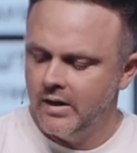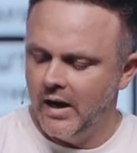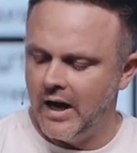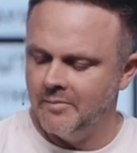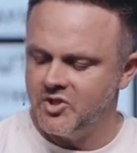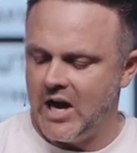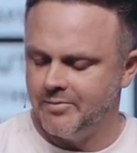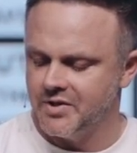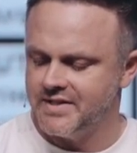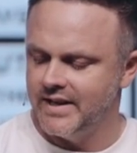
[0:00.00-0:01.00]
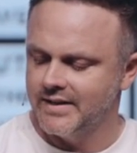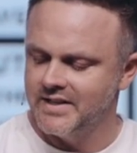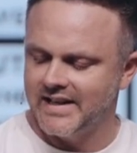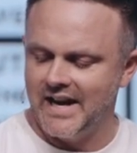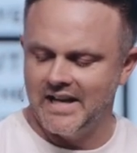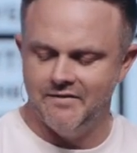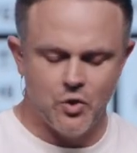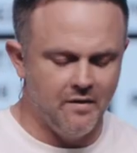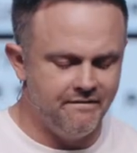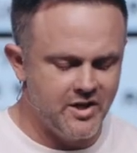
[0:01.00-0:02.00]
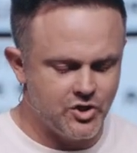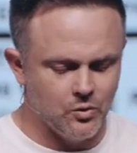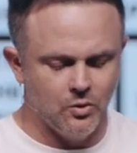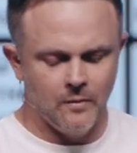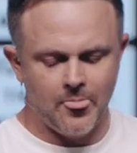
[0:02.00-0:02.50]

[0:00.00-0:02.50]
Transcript: um, chapter 6, and it kind of gives you a visual